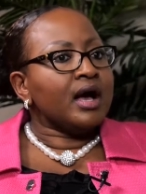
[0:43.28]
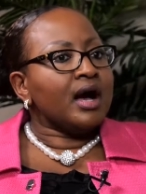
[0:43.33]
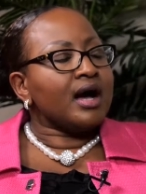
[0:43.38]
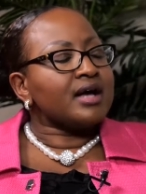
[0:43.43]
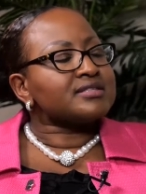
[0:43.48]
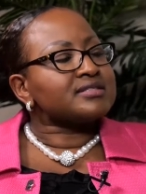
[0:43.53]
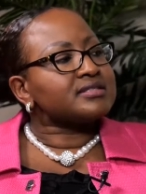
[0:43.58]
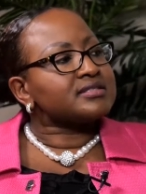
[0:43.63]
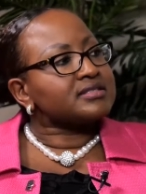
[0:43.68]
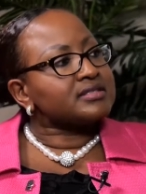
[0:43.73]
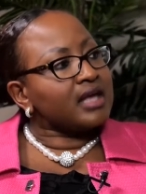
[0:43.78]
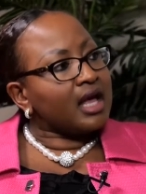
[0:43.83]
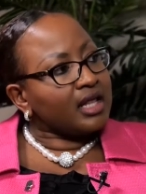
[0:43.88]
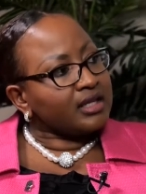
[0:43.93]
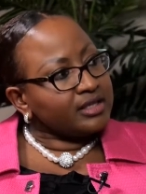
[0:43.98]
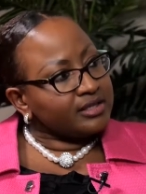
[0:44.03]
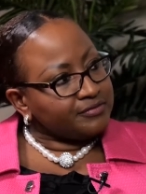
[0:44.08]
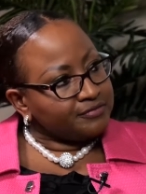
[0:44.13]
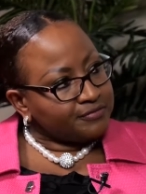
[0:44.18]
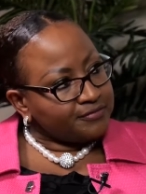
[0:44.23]
A
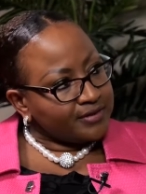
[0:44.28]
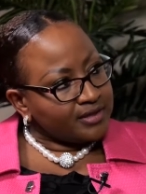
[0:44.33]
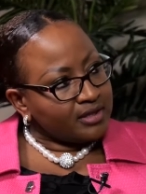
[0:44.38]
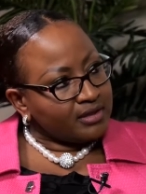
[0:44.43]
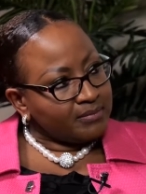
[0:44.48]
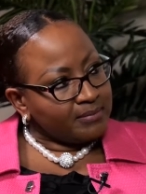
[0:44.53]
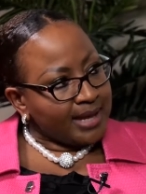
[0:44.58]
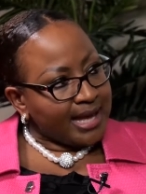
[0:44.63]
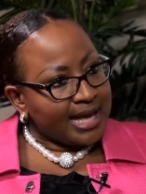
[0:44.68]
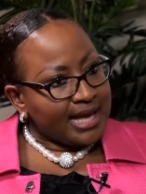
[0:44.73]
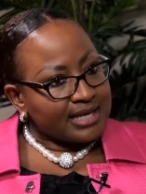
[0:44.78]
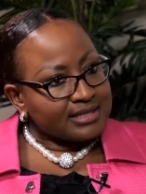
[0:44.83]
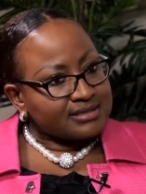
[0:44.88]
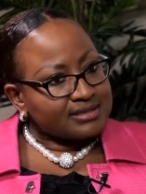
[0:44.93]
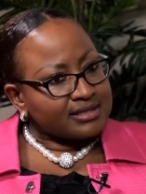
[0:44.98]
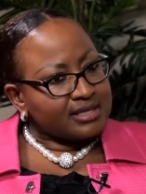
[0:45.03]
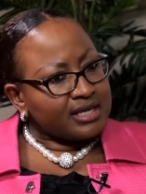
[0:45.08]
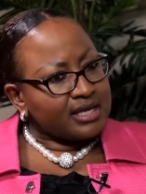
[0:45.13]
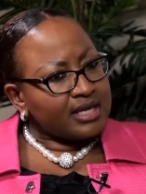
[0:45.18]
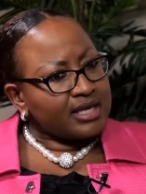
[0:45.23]
solid fill
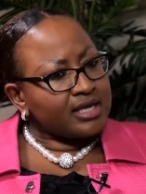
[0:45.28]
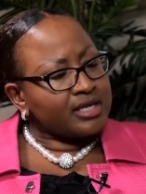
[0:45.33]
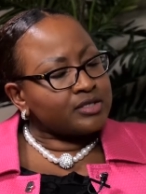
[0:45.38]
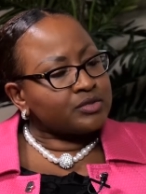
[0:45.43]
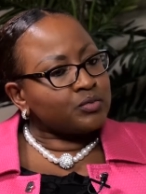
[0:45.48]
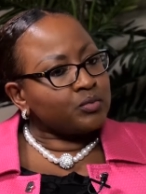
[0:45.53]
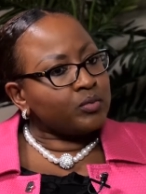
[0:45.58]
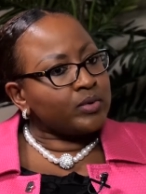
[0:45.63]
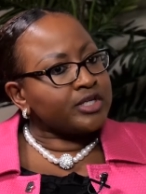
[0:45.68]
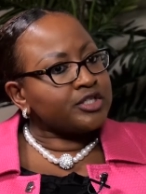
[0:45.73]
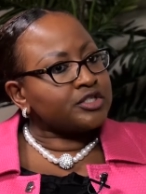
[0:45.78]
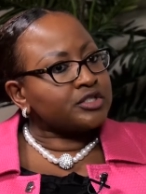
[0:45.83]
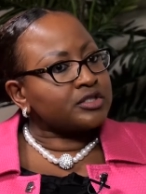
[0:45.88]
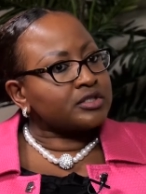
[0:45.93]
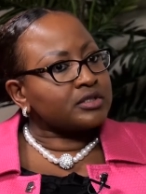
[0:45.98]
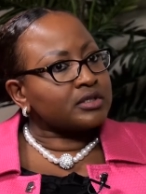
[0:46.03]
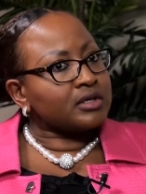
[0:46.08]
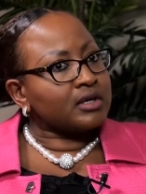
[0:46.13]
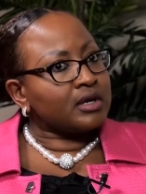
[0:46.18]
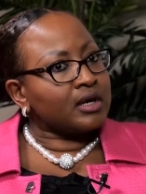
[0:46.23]
mass is
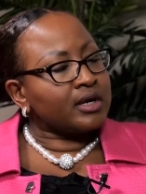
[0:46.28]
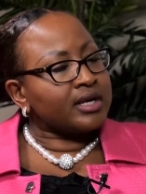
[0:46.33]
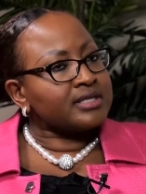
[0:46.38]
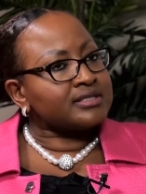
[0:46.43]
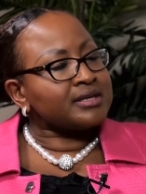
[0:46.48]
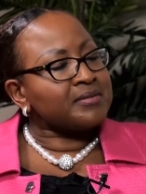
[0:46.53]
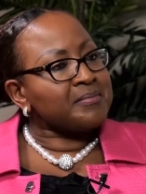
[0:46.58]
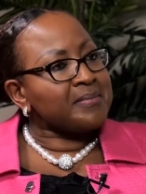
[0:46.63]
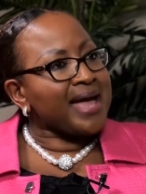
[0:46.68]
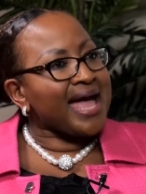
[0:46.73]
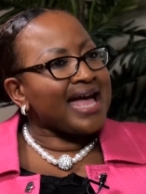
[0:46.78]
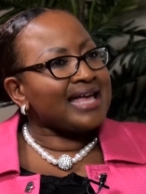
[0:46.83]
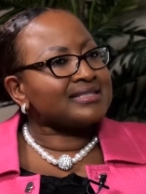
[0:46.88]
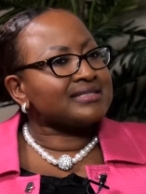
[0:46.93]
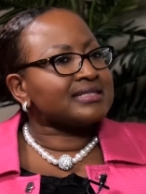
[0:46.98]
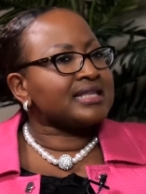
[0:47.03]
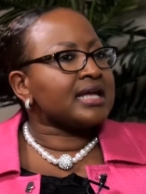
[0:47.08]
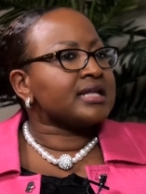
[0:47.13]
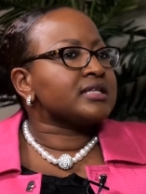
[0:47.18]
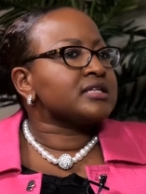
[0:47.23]
which is a
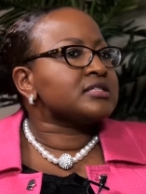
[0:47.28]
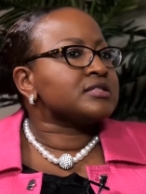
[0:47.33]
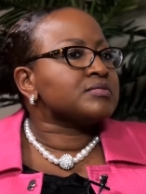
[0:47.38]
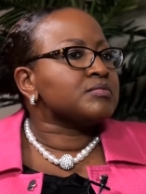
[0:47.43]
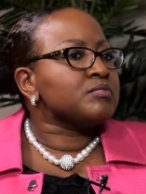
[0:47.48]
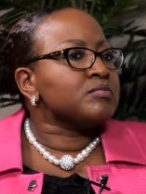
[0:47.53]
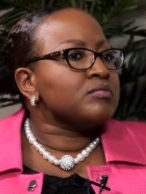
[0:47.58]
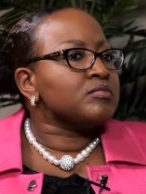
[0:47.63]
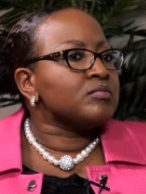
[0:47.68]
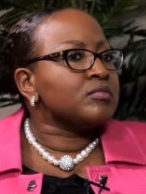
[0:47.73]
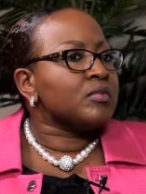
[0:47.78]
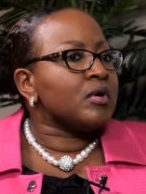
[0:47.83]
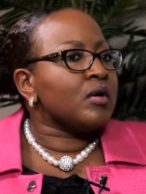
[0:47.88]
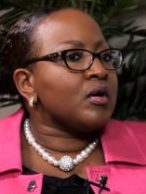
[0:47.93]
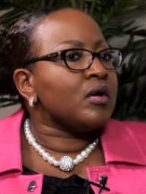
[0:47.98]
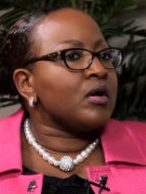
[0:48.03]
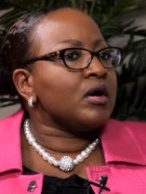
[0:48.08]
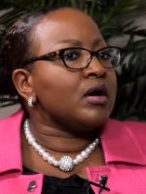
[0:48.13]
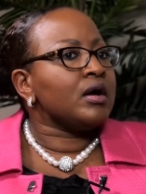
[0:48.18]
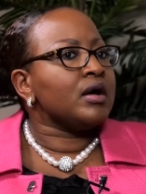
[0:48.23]
mass that is
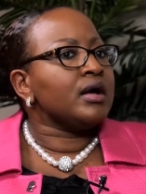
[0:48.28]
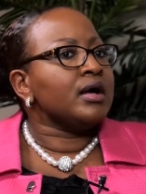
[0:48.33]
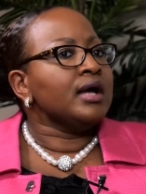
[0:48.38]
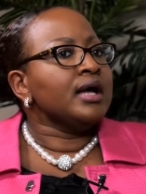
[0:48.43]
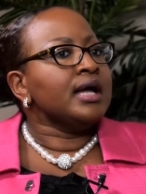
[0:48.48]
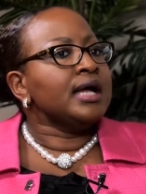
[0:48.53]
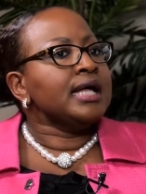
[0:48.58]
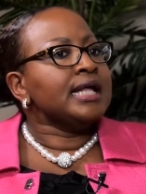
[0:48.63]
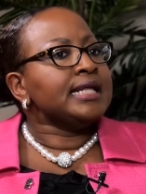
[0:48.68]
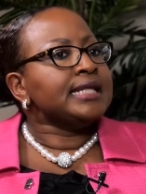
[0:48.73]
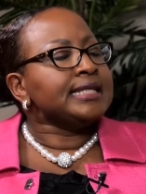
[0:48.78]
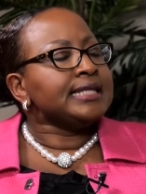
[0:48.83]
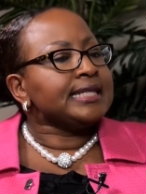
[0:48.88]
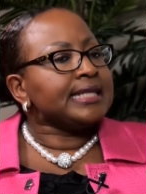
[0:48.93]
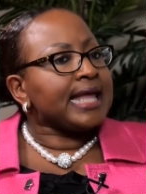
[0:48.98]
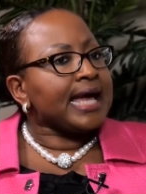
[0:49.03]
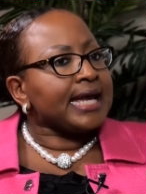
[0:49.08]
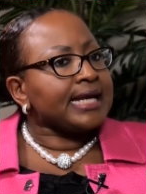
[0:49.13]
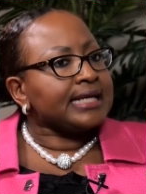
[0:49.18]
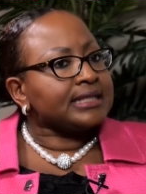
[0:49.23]
more
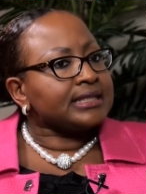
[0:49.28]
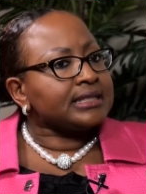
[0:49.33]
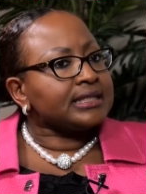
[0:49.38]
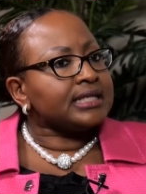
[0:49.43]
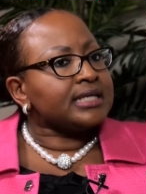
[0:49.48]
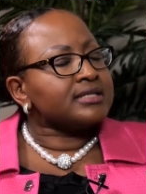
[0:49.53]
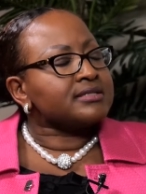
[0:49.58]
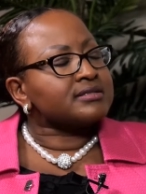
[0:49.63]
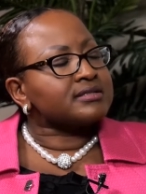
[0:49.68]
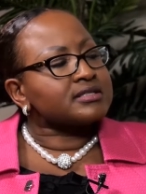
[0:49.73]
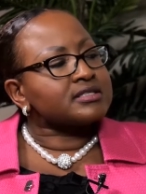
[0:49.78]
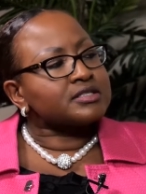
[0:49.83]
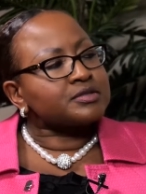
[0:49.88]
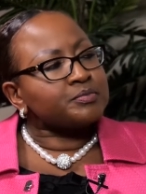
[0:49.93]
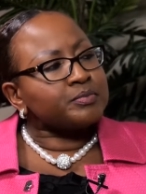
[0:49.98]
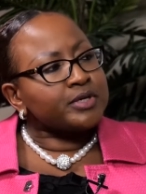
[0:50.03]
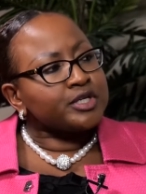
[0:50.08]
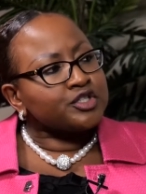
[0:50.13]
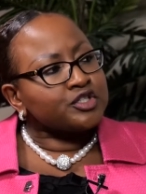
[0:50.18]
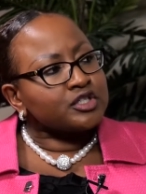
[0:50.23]
likely
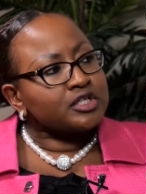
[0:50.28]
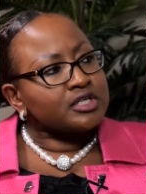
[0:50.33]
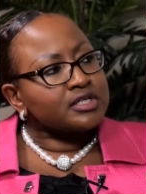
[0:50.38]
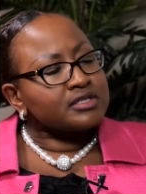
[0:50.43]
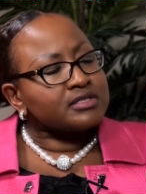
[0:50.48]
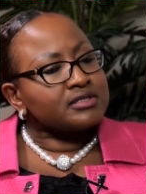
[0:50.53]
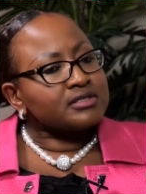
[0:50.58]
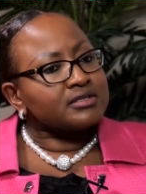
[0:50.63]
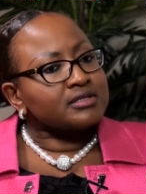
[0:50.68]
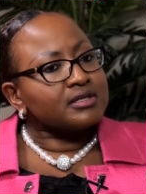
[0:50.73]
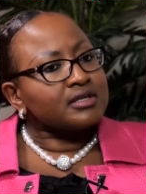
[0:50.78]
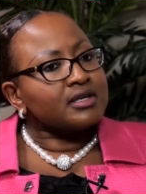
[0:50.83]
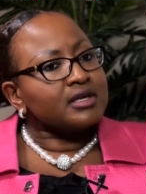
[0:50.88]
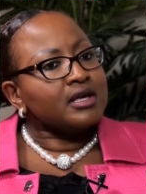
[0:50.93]
suspicious,